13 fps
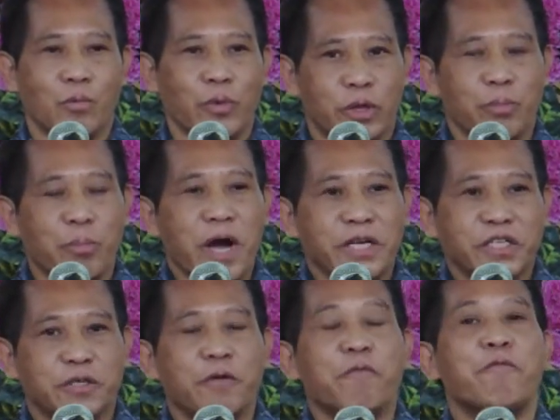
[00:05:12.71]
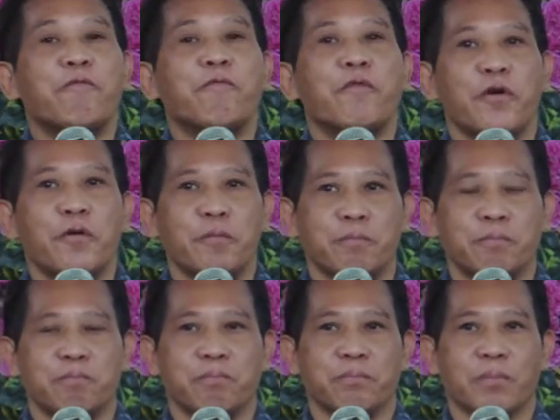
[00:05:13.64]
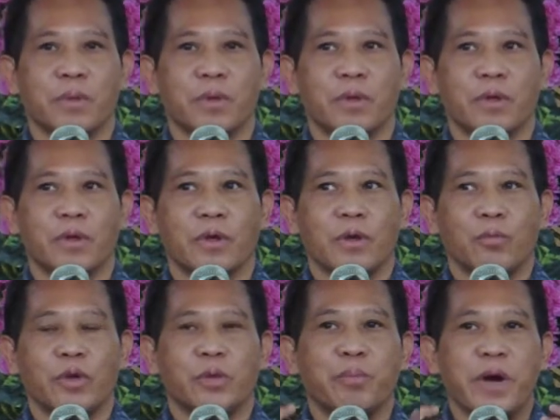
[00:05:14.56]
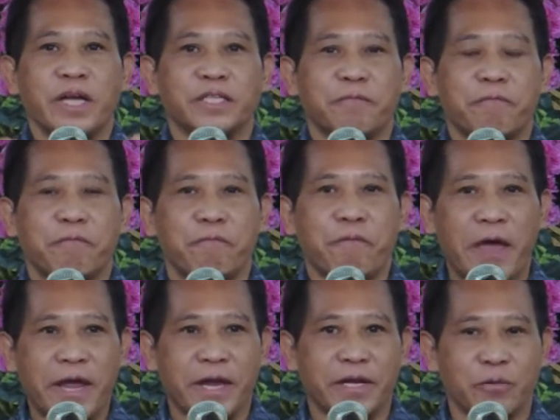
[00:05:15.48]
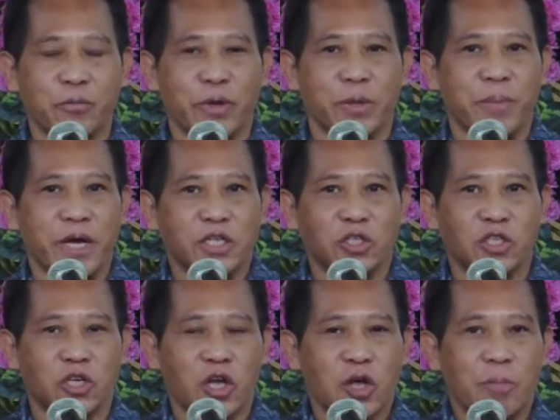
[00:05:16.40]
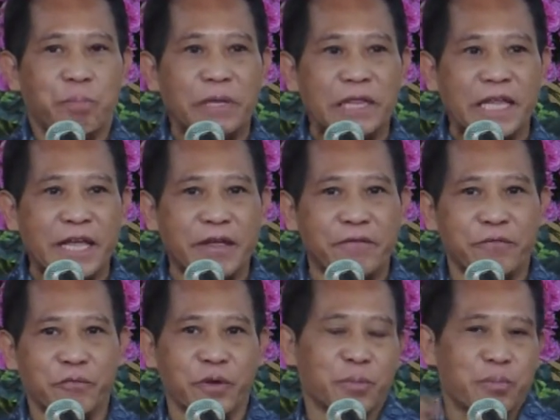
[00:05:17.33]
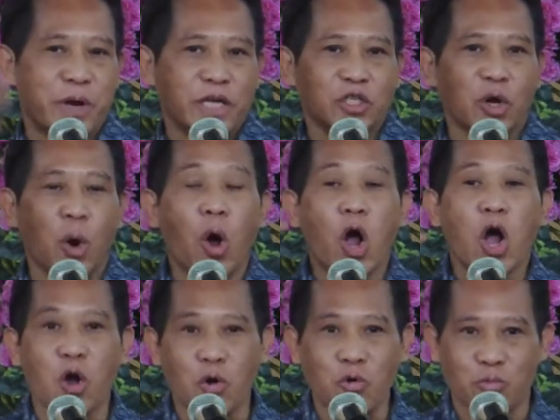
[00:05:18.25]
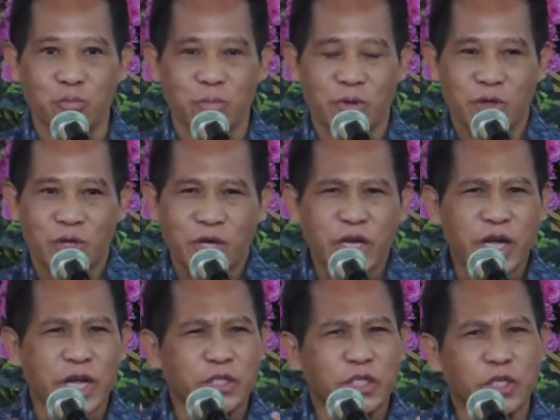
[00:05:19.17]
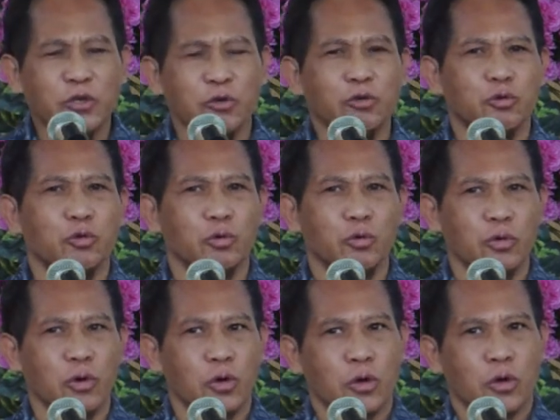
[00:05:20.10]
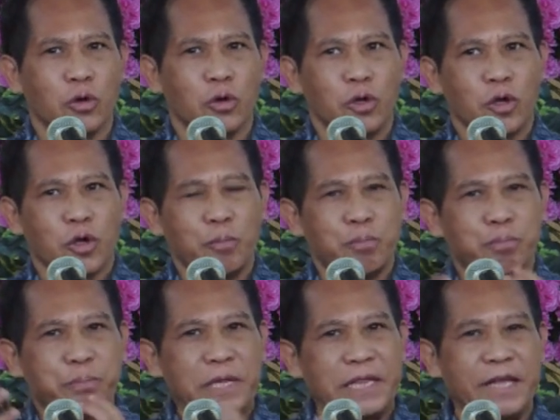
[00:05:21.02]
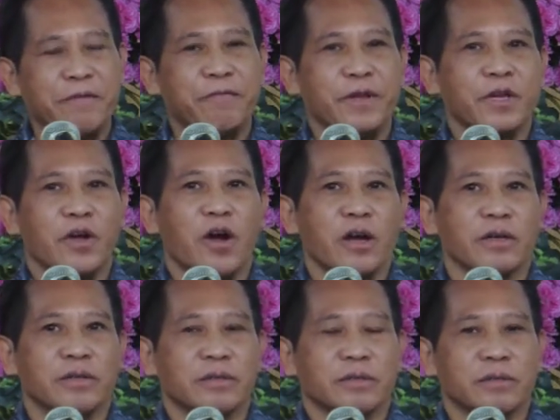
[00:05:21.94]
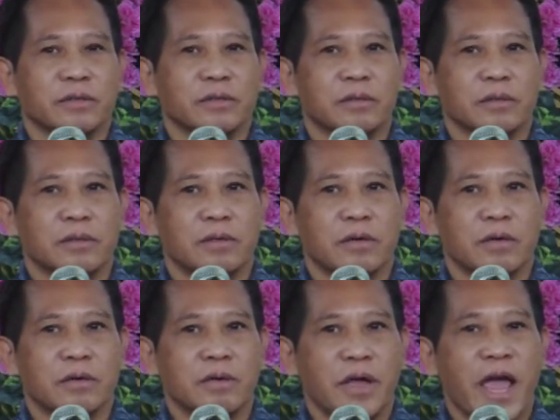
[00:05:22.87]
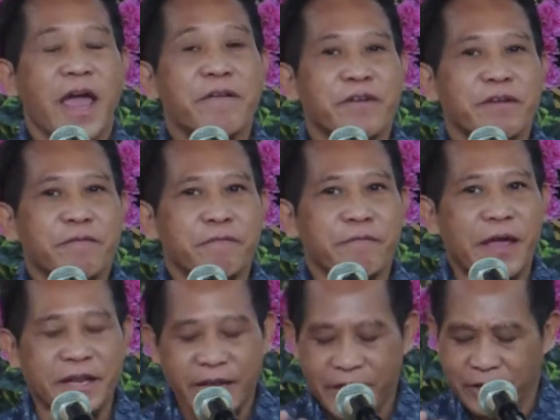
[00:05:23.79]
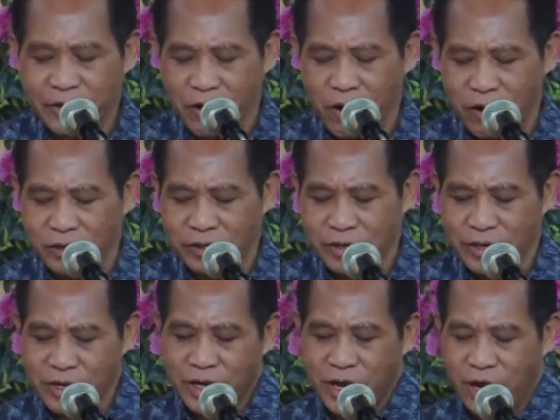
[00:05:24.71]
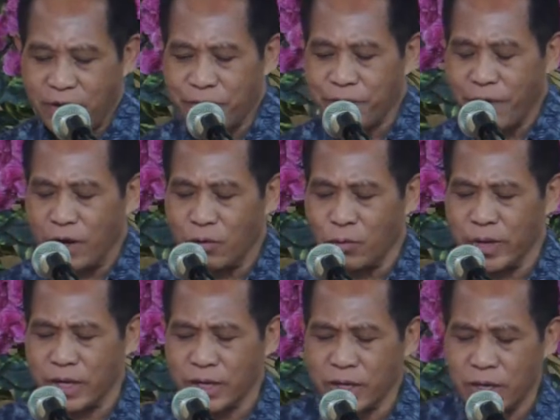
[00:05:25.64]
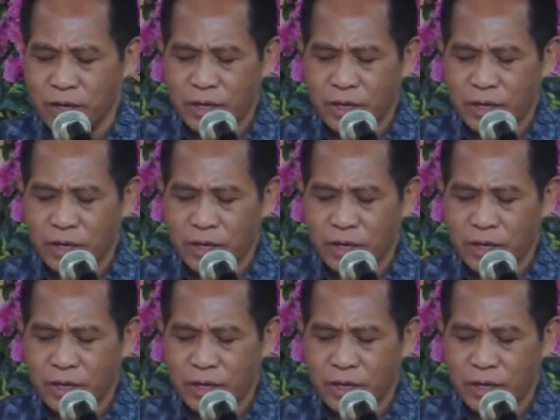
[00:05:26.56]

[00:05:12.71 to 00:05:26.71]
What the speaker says: with much firm, with much faith, with much belief, with much hope, continue to believe in God, having faith in God, and following